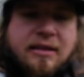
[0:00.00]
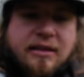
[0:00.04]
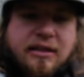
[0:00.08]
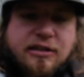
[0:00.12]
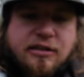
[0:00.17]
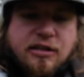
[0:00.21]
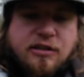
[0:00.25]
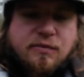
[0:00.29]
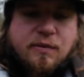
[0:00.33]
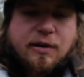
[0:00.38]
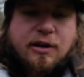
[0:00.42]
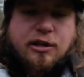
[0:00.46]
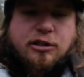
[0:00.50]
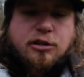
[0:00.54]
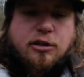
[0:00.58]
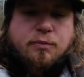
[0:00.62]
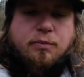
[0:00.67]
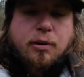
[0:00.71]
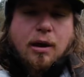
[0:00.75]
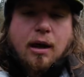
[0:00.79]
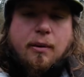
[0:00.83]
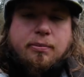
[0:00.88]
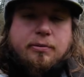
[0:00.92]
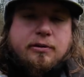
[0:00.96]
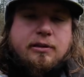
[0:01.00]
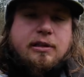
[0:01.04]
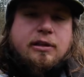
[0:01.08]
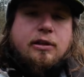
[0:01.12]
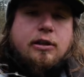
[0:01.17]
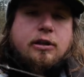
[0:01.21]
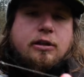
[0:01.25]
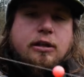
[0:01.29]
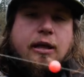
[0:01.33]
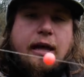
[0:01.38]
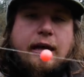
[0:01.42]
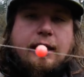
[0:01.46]
This is what it should properly
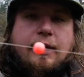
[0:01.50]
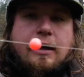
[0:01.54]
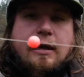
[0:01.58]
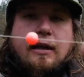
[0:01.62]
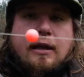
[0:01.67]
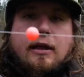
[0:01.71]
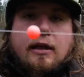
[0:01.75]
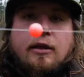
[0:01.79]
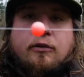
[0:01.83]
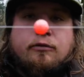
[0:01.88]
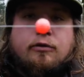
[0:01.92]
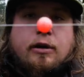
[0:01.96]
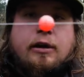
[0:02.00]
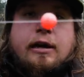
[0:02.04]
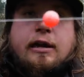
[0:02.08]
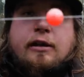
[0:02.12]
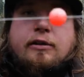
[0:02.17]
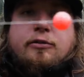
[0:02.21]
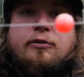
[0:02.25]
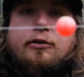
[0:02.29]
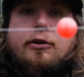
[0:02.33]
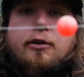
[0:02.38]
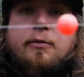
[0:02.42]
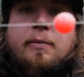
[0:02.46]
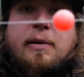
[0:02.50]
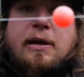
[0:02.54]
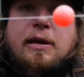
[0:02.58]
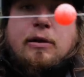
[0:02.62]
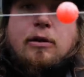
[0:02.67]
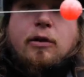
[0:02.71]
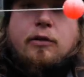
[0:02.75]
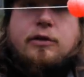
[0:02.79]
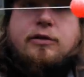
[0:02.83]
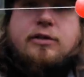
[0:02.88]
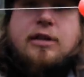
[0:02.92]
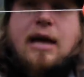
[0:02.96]
look like running through your bead
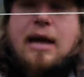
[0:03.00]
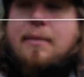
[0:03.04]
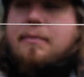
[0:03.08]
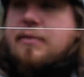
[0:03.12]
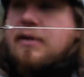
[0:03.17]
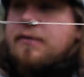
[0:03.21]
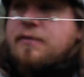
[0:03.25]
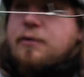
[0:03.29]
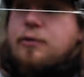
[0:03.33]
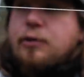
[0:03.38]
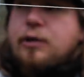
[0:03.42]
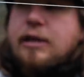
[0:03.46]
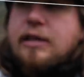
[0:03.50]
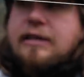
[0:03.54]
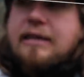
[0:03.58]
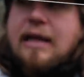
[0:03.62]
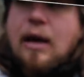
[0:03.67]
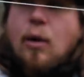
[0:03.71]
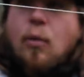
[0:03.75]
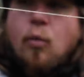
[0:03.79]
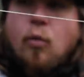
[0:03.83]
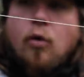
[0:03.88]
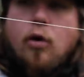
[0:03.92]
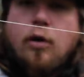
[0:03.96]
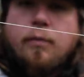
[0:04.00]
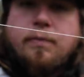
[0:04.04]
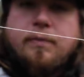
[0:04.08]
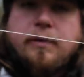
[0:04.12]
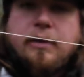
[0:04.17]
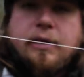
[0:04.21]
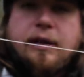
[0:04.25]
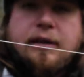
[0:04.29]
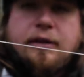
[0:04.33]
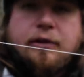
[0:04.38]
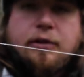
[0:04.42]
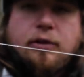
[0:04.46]
all the time. But if you get that warp
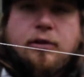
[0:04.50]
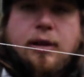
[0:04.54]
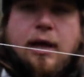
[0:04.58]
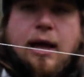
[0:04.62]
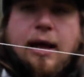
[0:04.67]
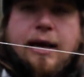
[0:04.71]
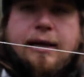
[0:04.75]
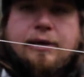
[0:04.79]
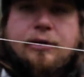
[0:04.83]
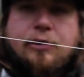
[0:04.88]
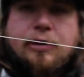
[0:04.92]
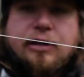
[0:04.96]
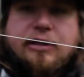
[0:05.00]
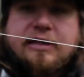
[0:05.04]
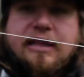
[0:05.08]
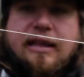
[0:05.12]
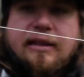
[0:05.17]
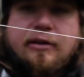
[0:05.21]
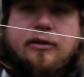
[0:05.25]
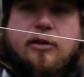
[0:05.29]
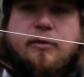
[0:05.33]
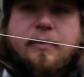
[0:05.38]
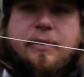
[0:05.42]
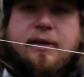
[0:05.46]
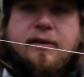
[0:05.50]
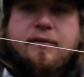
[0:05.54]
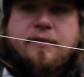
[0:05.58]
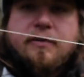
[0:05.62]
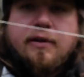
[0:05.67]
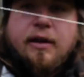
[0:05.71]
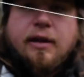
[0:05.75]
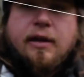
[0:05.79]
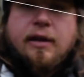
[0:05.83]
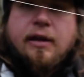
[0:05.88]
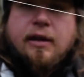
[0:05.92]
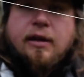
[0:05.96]
in your line, you get that little bit of
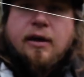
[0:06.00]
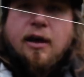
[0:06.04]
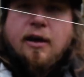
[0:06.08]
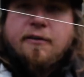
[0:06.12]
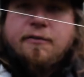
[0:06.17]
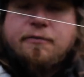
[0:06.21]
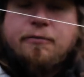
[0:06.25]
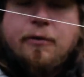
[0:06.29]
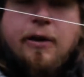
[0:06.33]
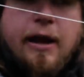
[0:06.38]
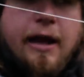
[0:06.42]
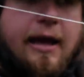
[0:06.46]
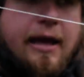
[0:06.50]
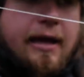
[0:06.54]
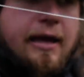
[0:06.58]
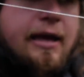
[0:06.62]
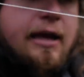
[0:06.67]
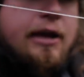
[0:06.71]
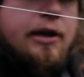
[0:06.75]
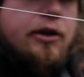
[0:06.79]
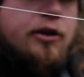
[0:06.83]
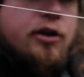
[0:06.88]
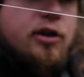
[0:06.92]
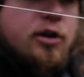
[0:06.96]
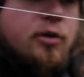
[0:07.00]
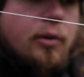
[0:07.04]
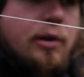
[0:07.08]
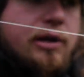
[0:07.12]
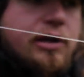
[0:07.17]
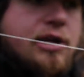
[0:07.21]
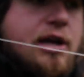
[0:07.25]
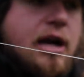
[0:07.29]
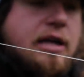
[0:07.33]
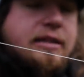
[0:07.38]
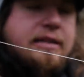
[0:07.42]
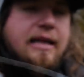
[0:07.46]
a fray, you're gonna
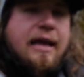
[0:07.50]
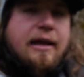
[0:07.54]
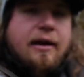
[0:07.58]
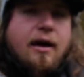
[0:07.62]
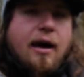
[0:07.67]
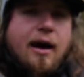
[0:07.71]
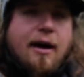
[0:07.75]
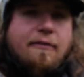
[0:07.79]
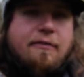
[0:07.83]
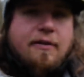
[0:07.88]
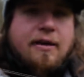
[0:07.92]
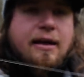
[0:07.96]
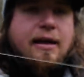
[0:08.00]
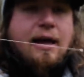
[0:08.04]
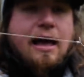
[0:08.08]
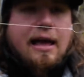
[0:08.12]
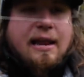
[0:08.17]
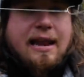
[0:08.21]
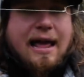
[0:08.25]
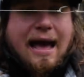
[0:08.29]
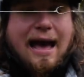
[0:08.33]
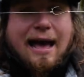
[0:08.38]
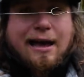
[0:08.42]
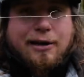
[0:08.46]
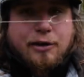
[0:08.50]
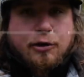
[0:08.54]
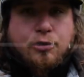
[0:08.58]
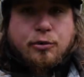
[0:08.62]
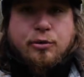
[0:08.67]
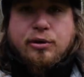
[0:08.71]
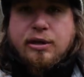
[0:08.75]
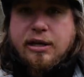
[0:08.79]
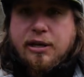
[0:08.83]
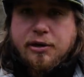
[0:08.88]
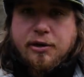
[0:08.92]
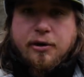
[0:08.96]
wanna cut that off and add
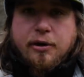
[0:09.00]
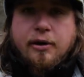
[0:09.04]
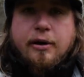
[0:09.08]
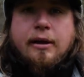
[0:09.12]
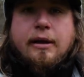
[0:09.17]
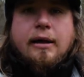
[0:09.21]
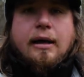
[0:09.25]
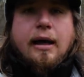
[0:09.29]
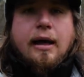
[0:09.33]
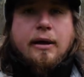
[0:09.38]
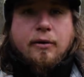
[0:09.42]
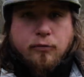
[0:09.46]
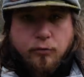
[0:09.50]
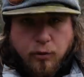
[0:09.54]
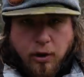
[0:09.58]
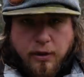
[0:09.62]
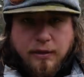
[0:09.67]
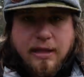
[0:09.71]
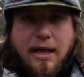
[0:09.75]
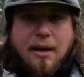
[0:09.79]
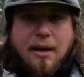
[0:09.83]
new leader and run